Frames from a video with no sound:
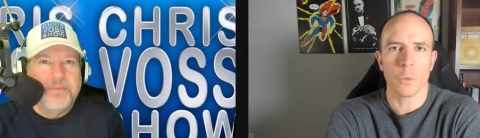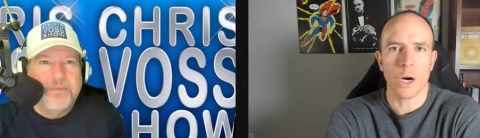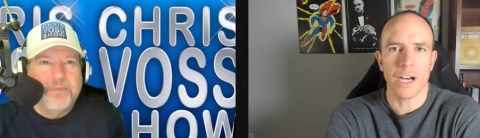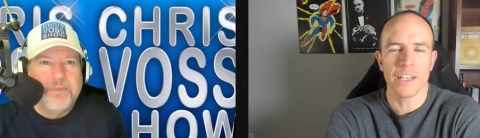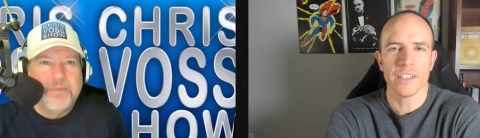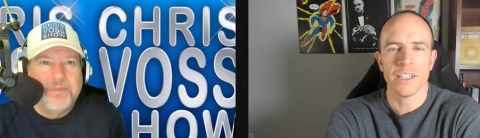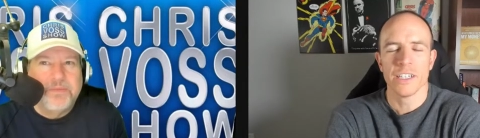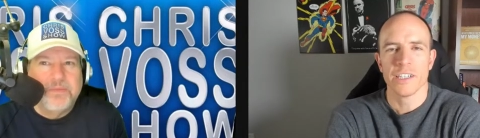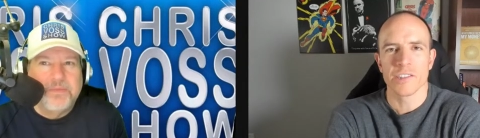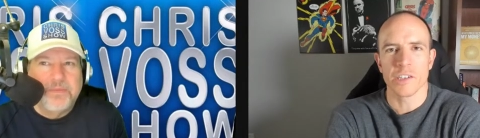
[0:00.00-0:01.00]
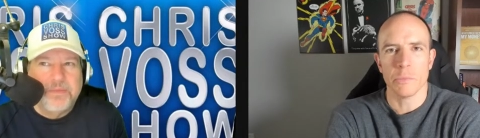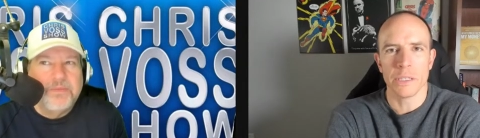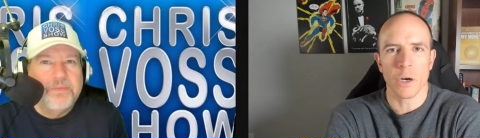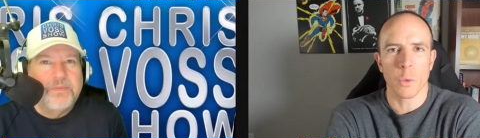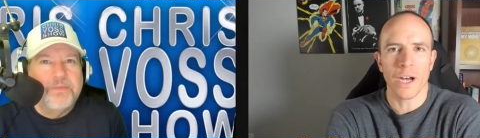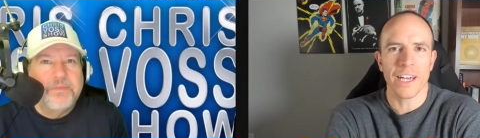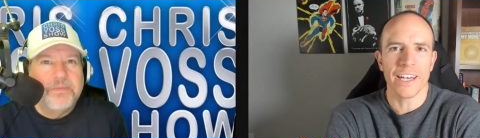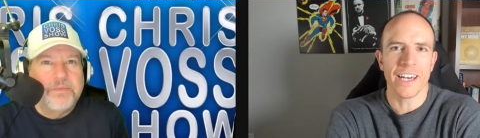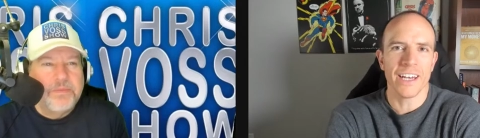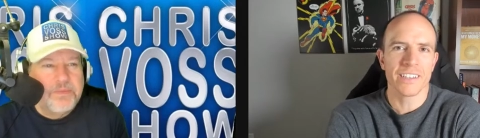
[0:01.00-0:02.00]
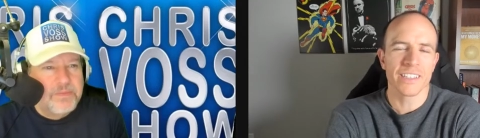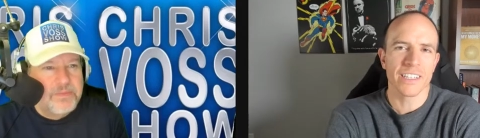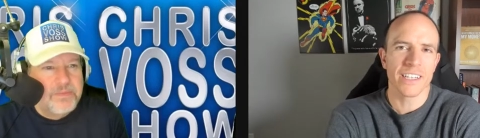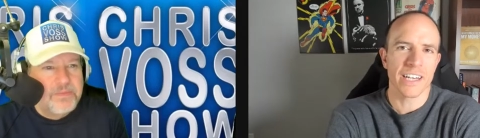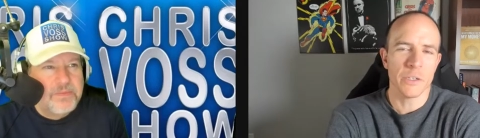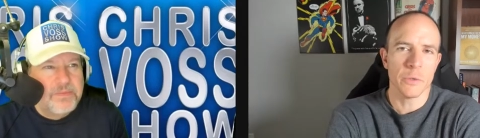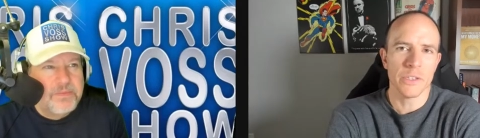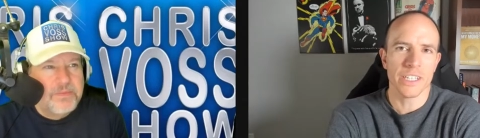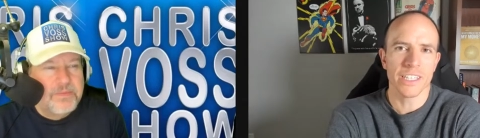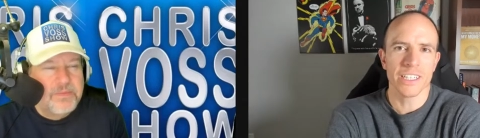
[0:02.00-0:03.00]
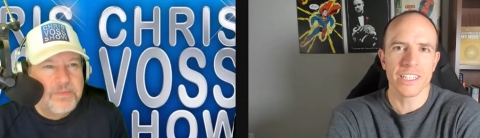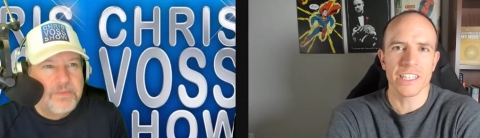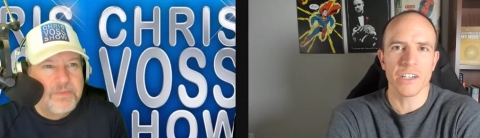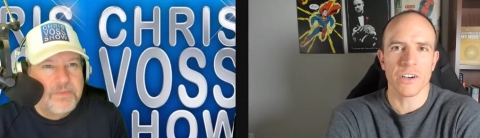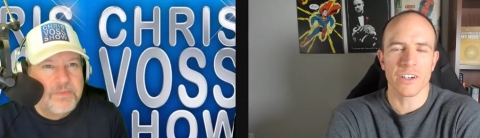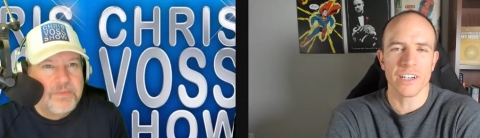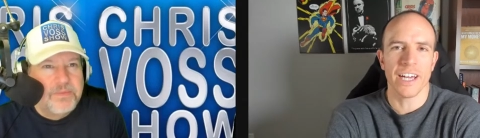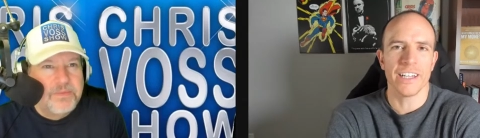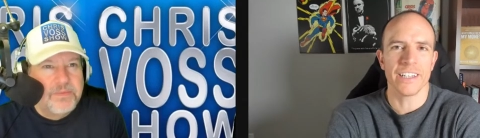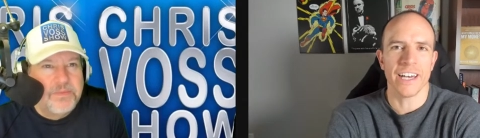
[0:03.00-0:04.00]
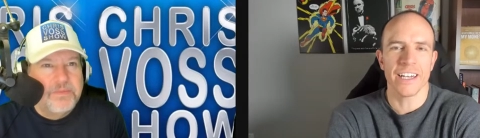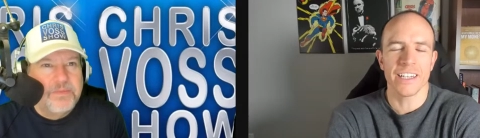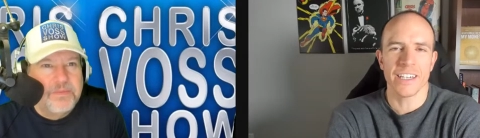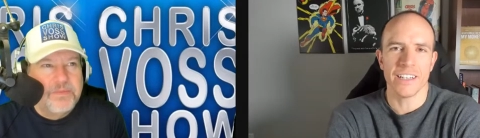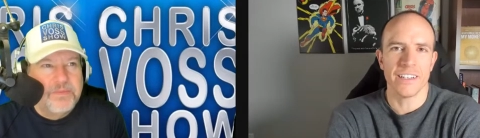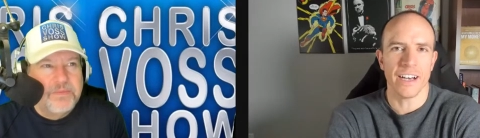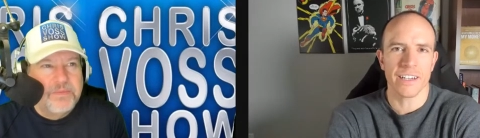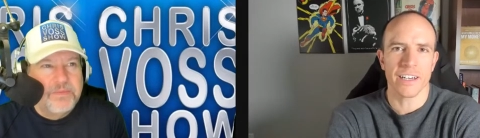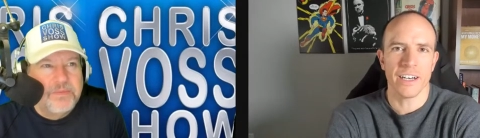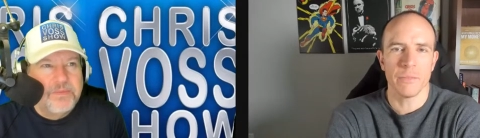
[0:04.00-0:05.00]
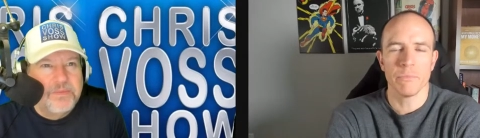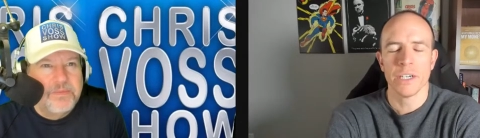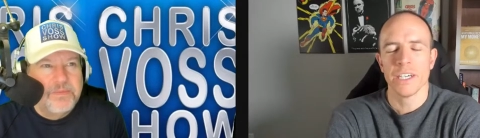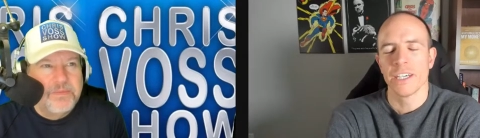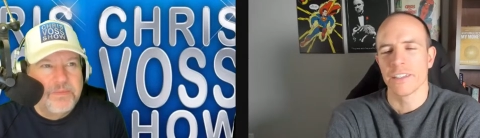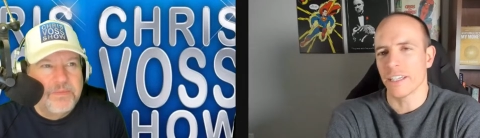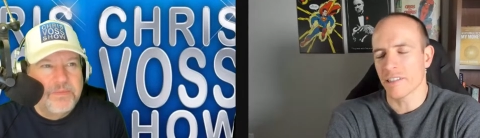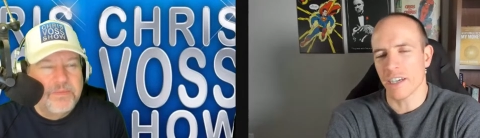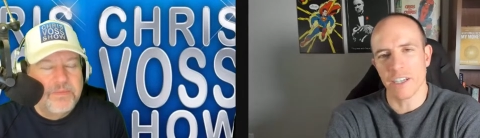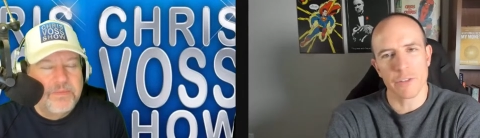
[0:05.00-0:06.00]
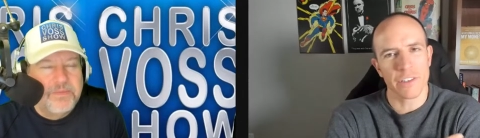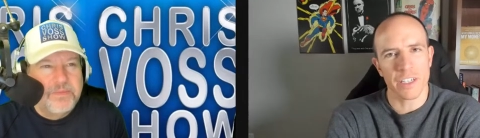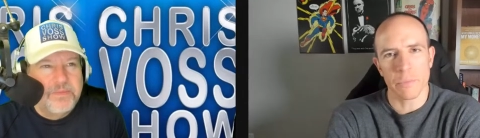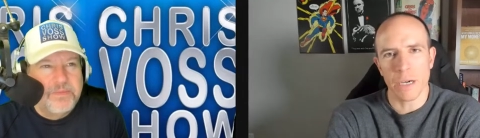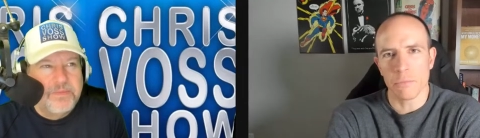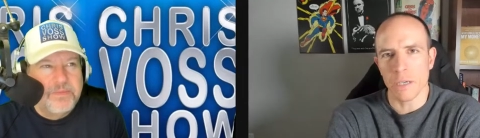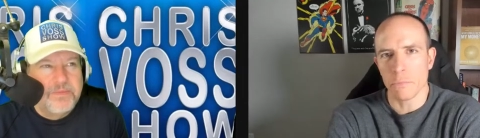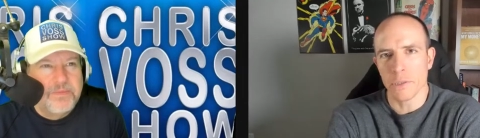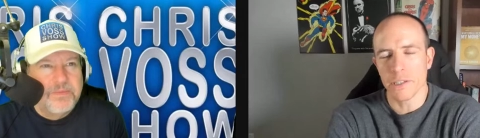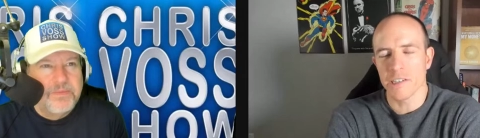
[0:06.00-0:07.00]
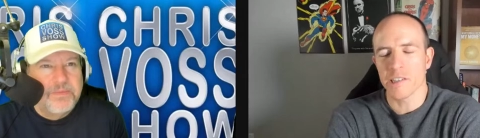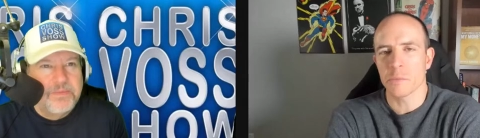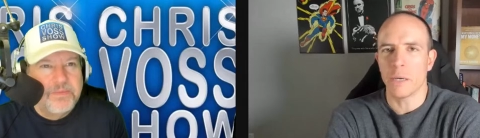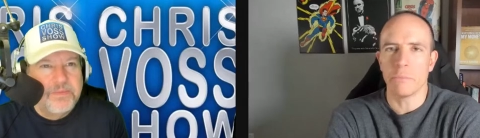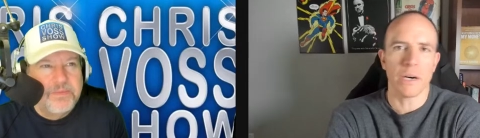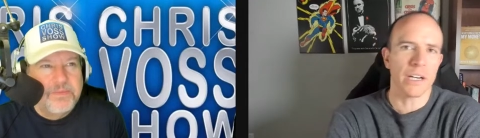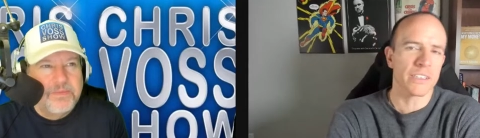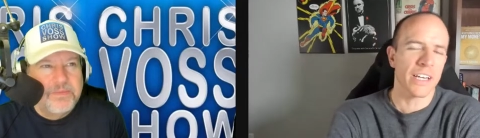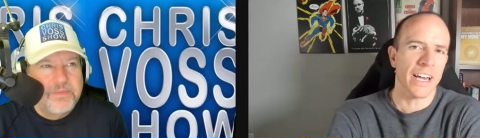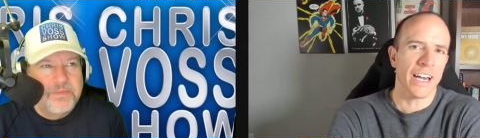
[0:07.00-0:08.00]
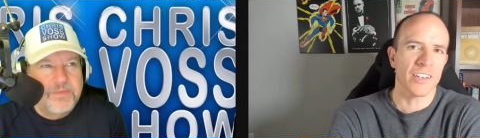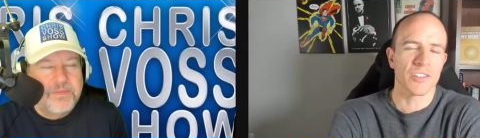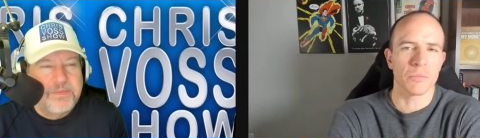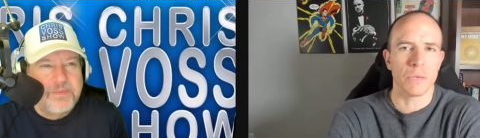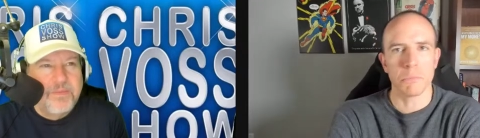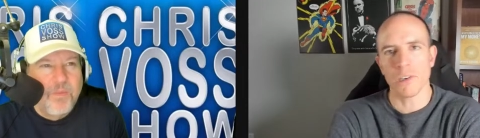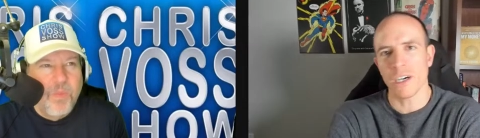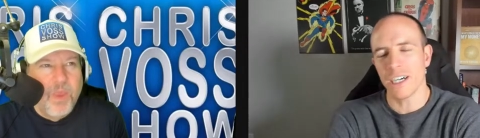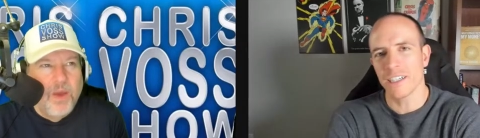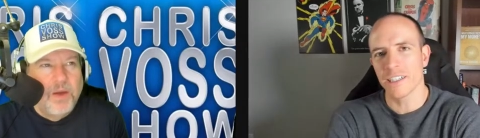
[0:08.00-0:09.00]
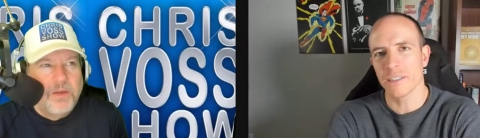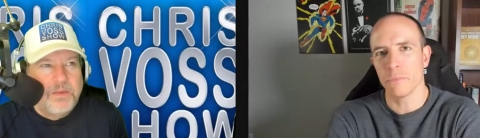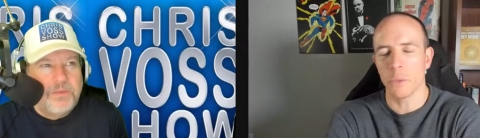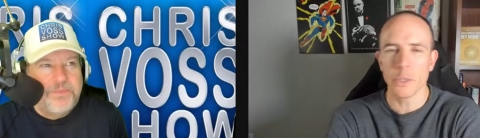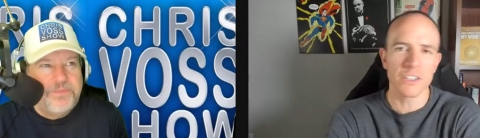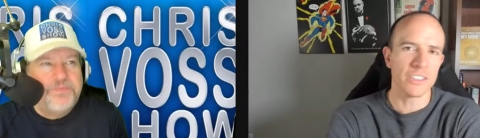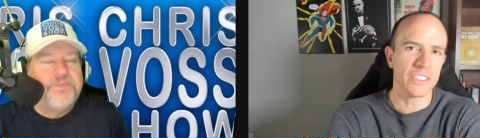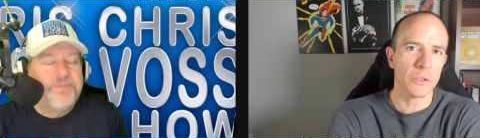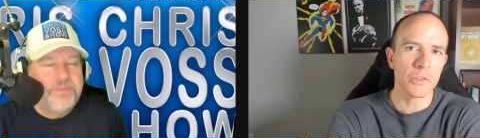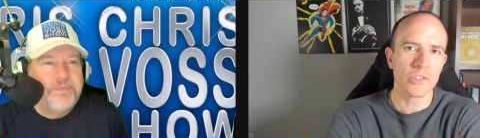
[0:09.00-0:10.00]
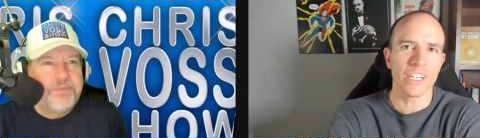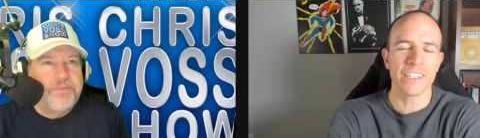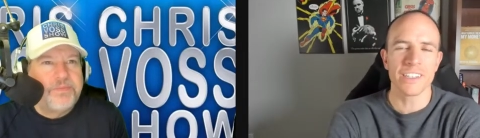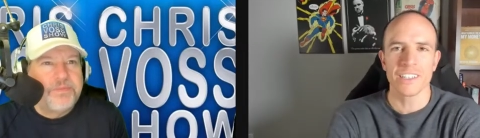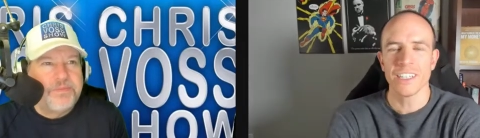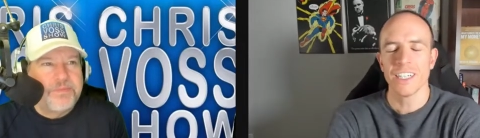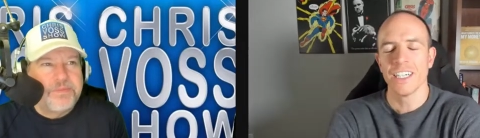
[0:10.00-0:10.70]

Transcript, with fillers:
Speaker 1: a Y. So B R Y A N K U D E R N A dot com. That's got everything about my books, my podcast, my blog, my weekly newsletter